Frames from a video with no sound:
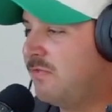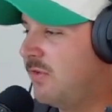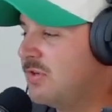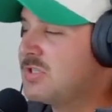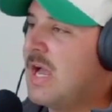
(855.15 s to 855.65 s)

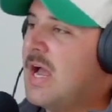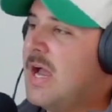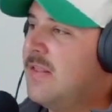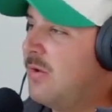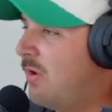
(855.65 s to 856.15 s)
first
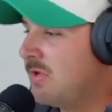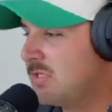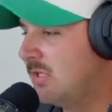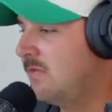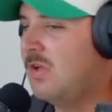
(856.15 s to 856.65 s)
guy that wants
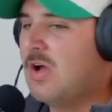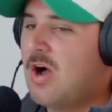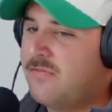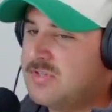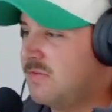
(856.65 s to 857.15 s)
to leave the
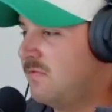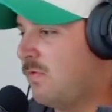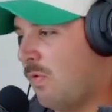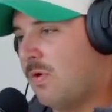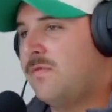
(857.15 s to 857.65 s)
office at
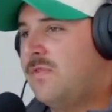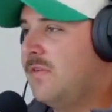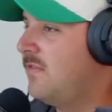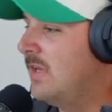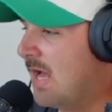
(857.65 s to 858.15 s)

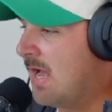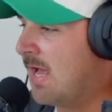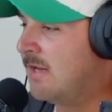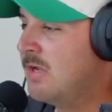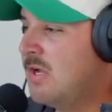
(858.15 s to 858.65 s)

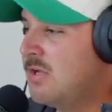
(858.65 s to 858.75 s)
4:59